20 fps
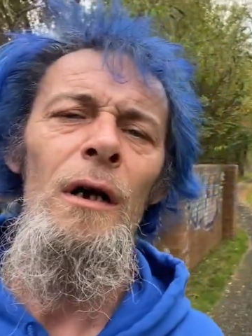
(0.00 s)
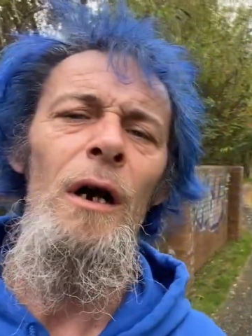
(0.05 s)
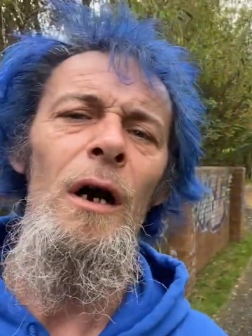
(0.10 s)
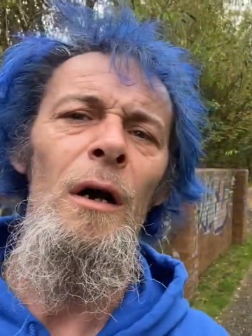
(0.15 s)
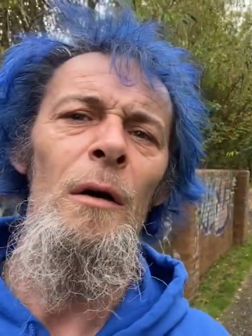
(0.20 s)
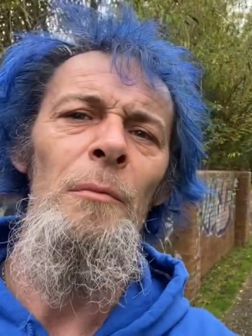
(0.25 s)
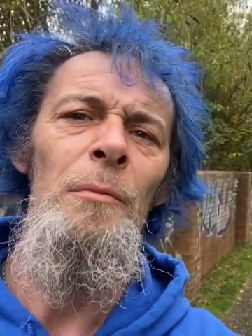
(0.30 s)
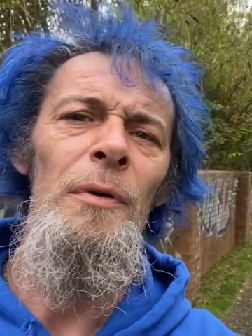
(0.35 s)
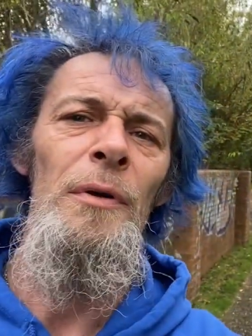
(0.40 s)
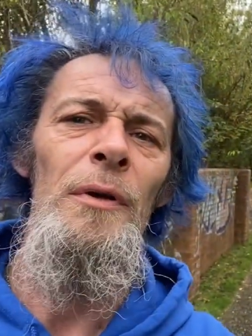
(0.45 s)

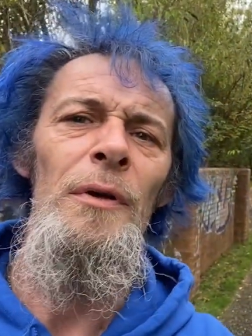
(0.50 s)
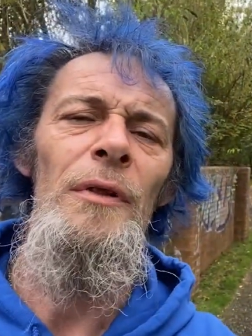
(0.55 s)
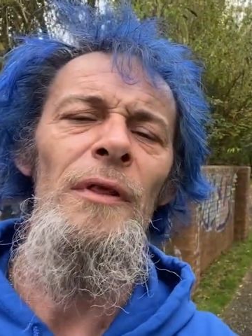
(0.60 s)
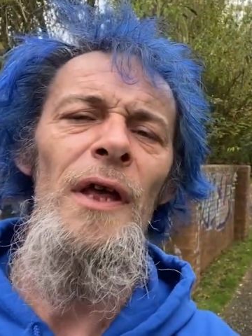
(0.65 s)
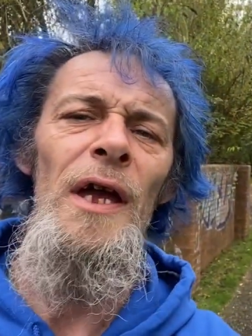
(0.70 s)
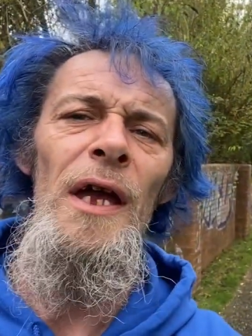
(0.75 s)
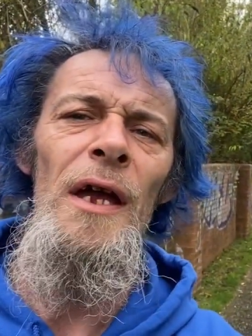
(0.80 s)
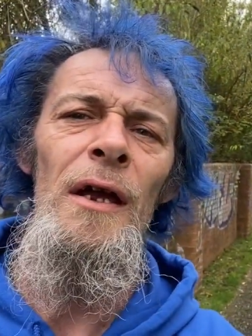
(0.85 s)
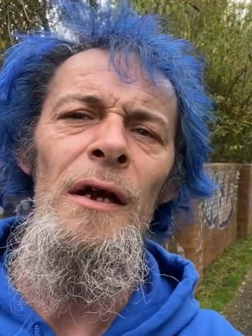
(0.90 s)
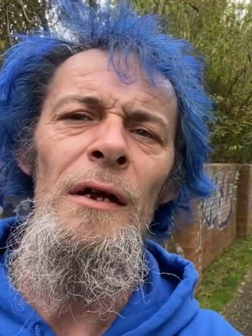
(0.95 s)
up
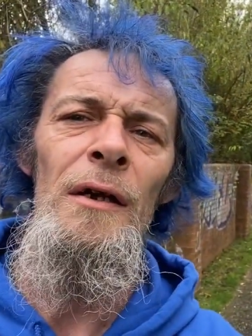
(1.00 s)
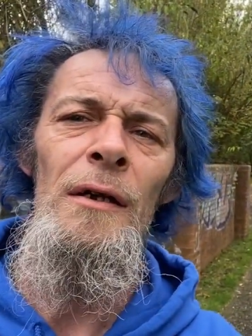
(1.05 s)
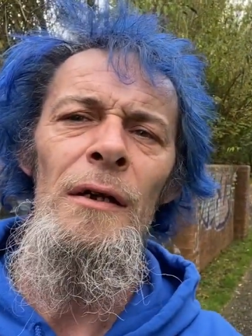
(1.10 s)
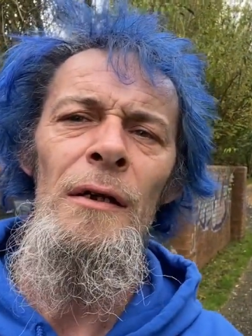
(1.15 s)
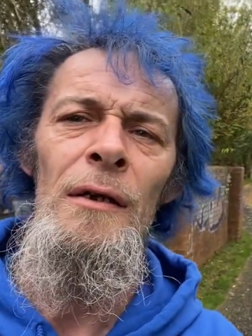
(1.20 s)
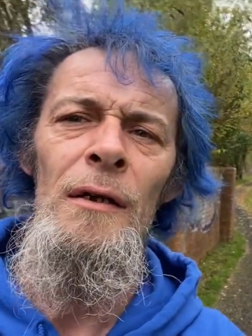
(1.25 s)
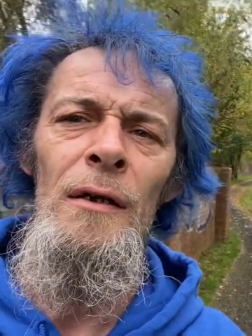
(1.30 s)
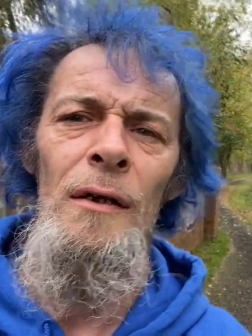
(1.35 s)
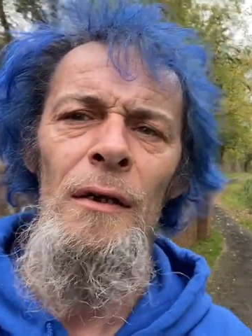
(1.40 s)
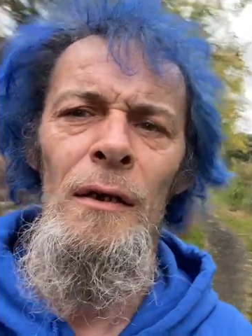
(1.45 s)
there
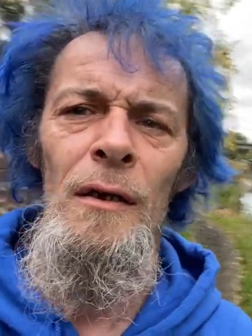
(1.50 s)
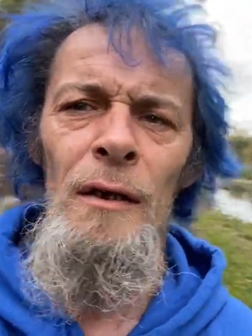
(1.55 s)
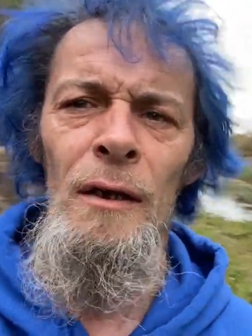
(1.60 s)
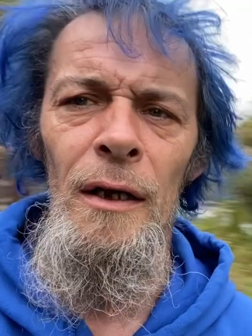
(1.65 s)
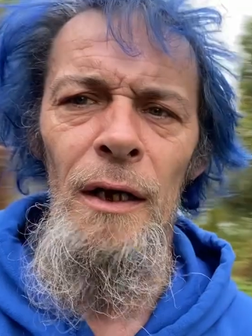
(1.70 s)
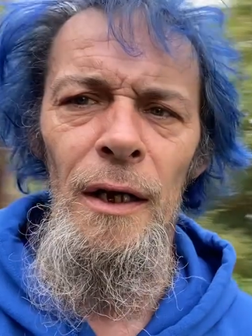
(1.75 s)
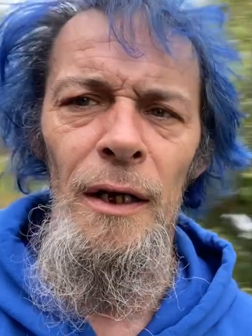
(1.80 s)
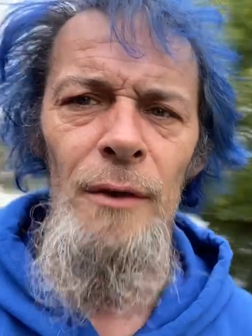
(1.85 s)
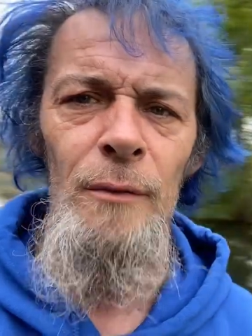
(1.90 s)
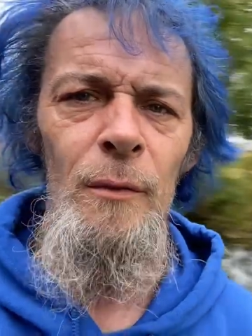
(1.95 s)

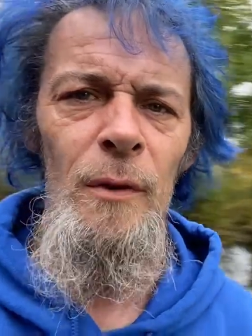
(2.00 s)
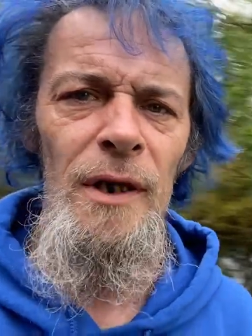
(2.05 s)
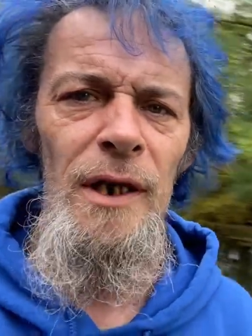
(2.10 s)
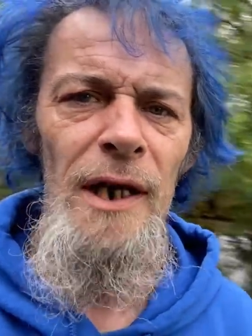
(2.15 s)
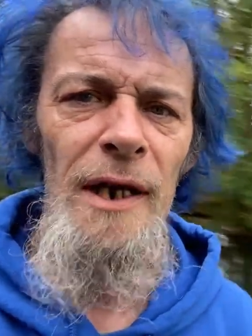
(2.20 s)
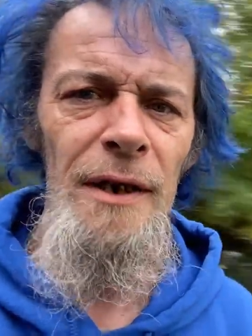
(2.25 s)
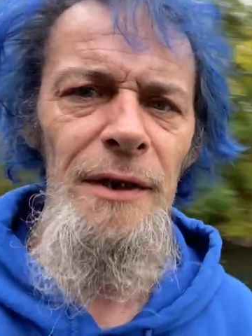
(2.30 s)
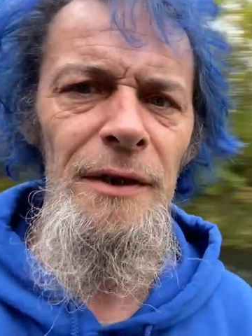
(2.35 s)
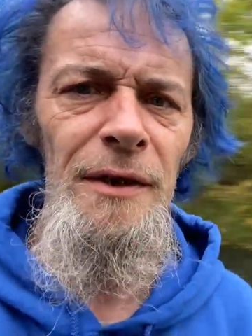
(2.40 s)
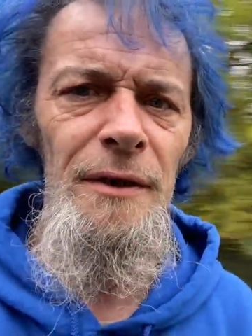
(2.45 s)
and we're
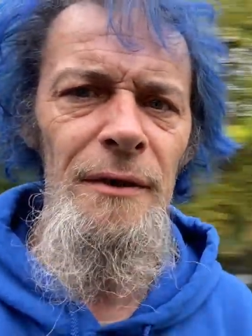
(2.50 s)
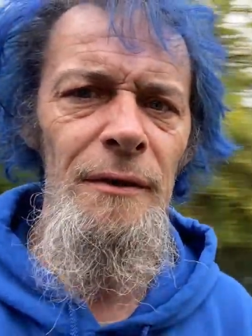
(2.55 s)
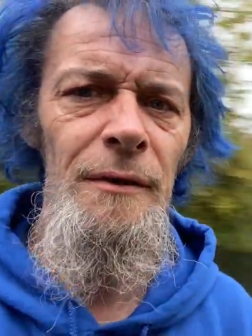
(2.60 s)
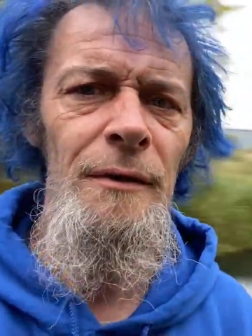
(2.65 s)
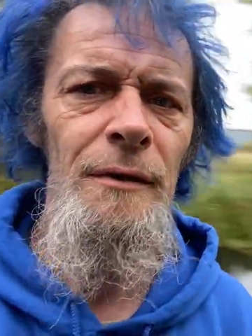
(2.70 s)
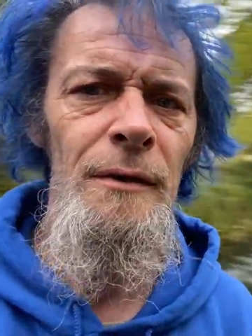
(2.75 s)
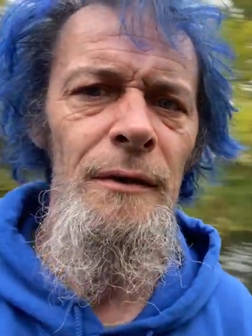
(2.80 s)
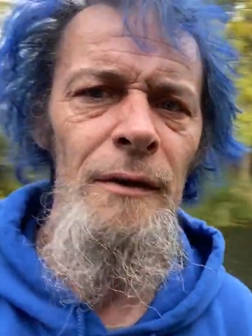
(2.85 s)
heading